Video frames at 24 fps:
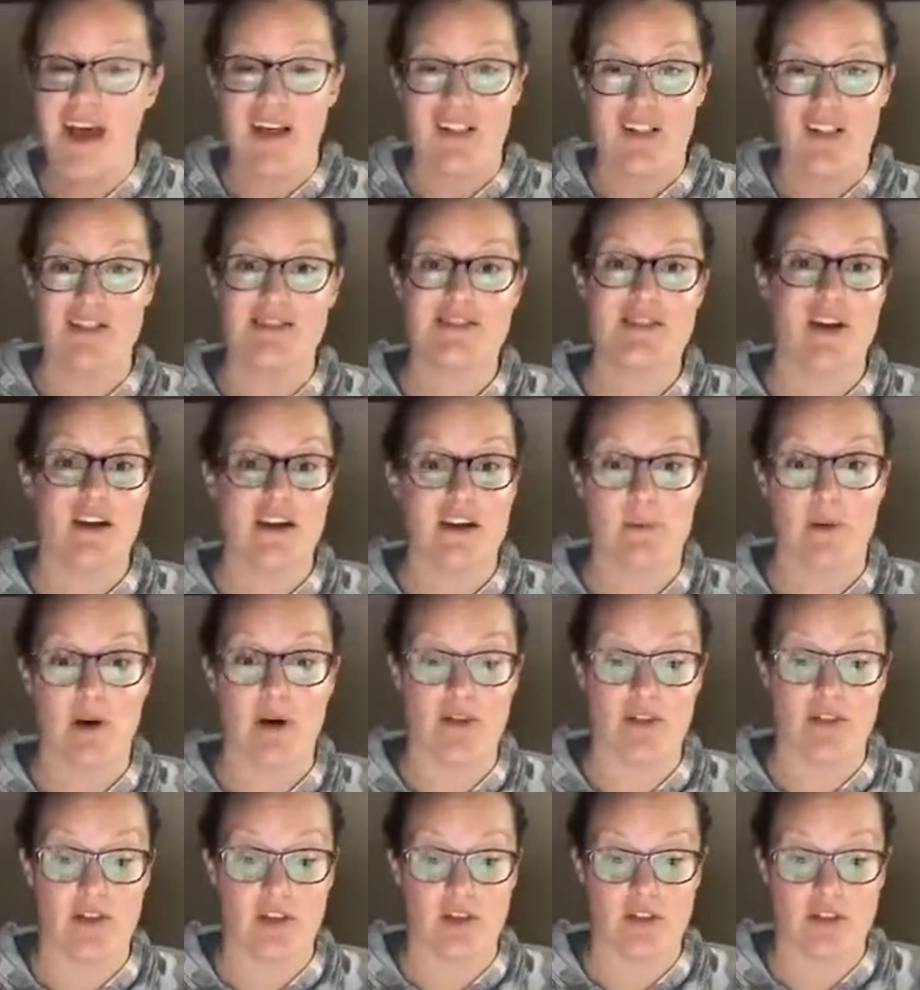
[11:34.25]
Let's talk
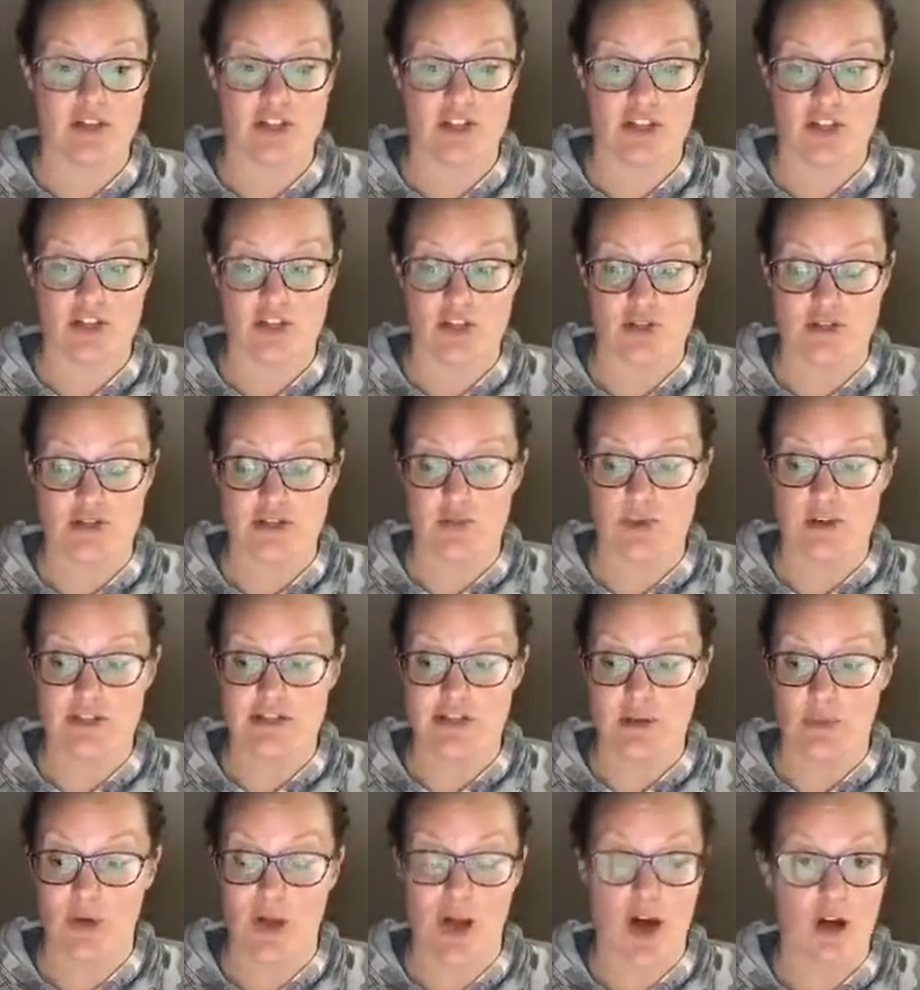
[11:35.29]
about the other shit shows, the ones
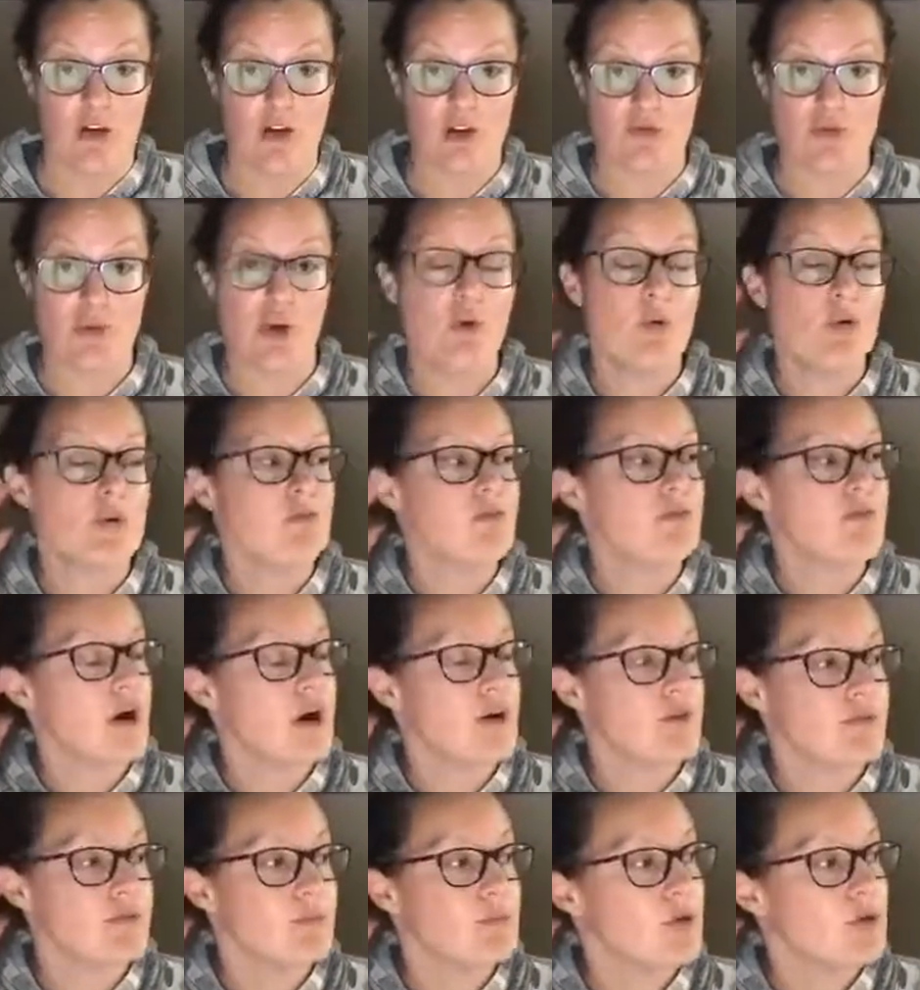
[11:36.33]
that we all know and
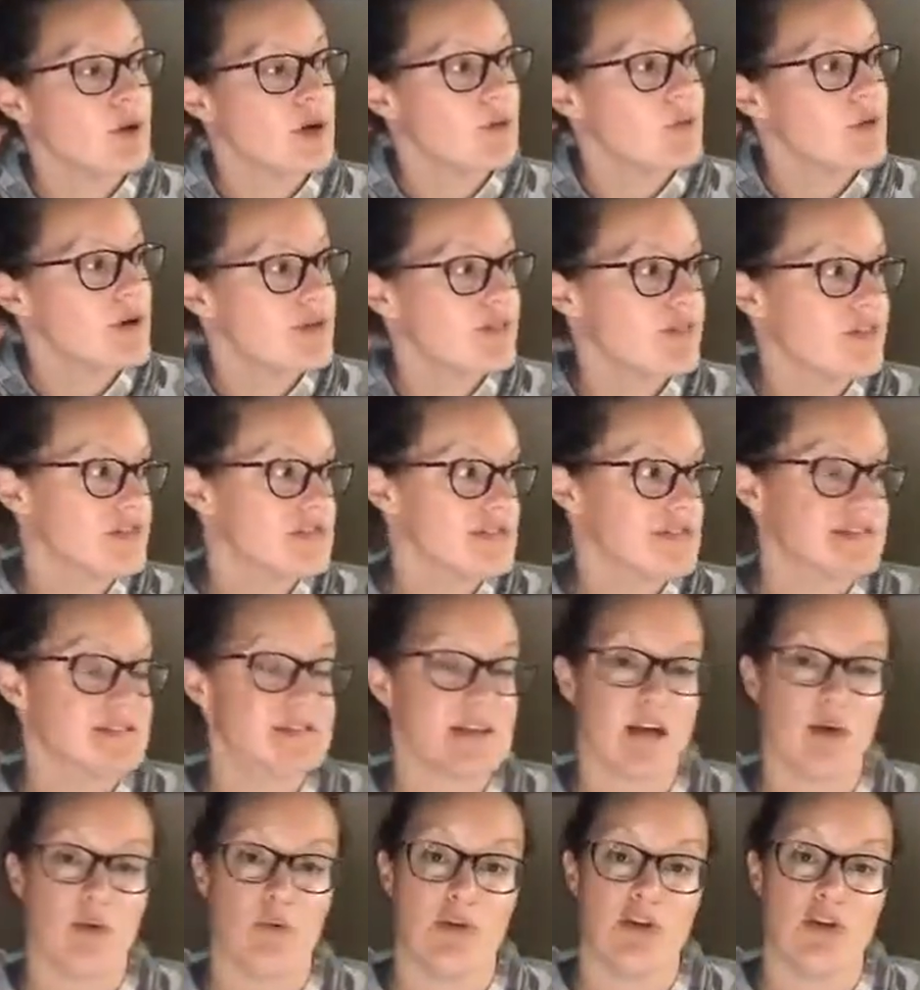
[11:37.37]
are familiar with. This is
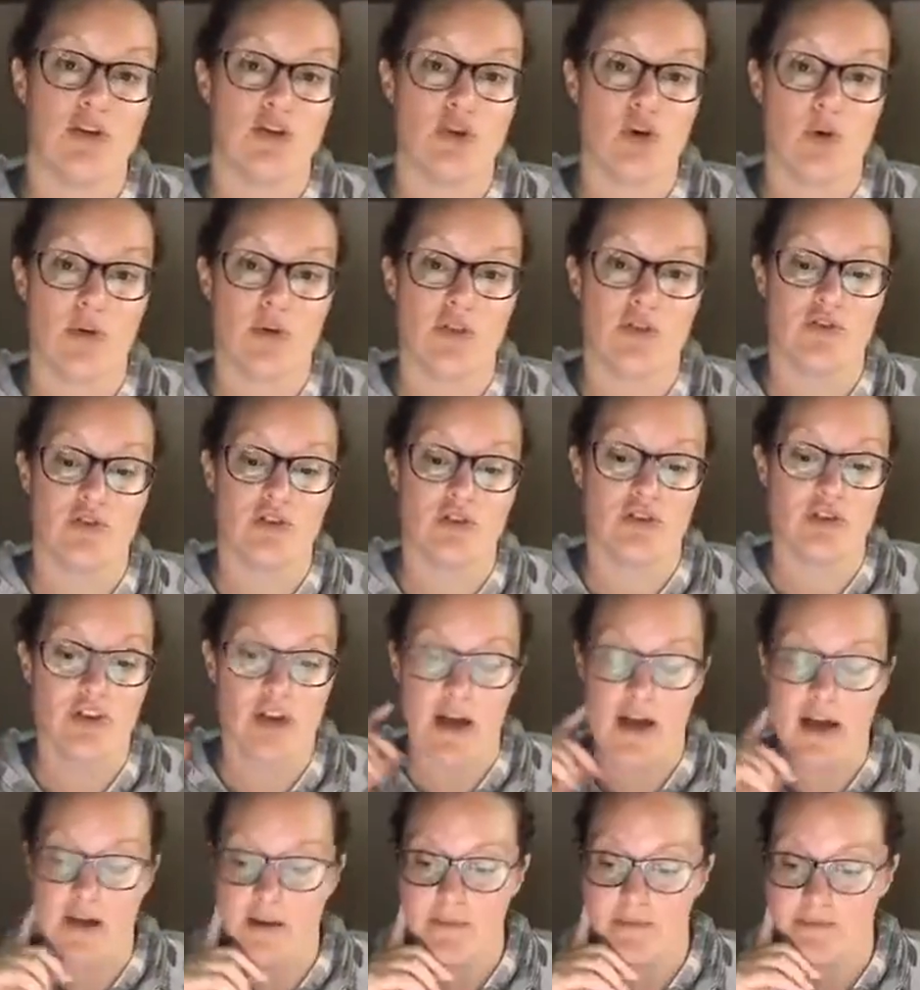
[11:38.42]
like when you're going through your
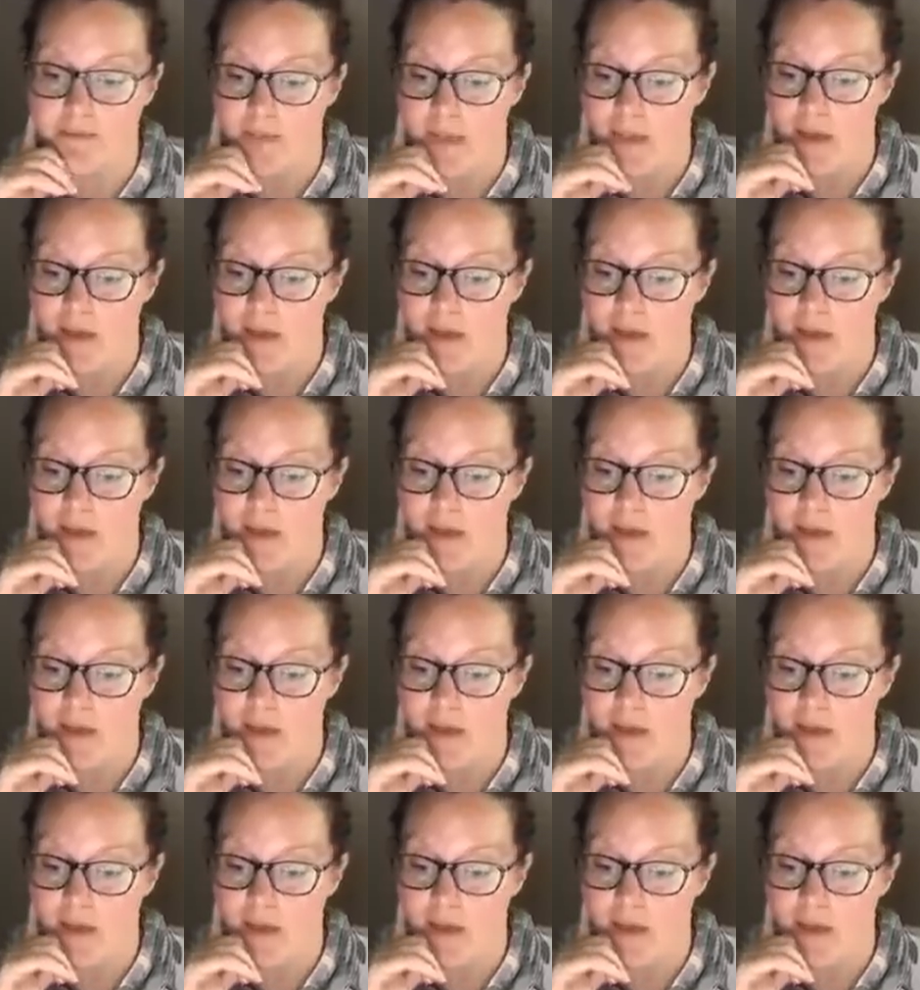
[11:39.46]
day.